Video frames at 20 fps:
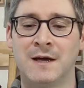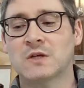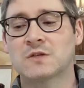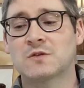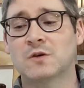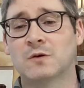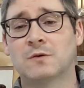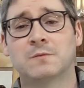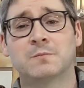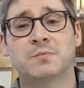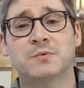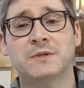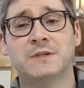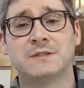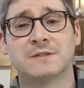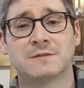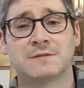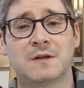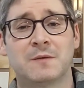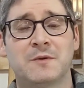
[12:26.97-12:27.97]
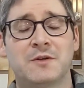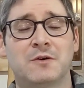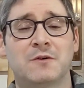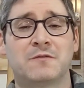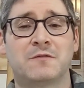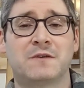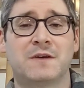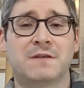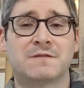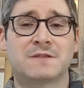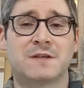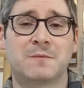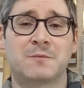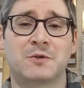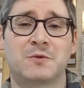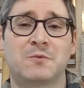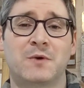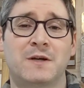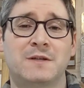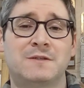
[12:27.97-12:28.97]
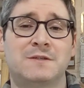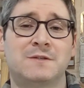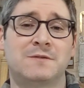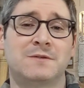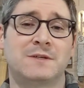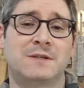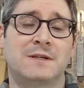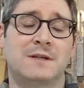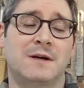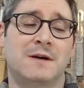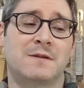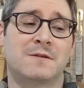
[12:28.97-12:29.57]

So please let me know if you have some good way of doing it.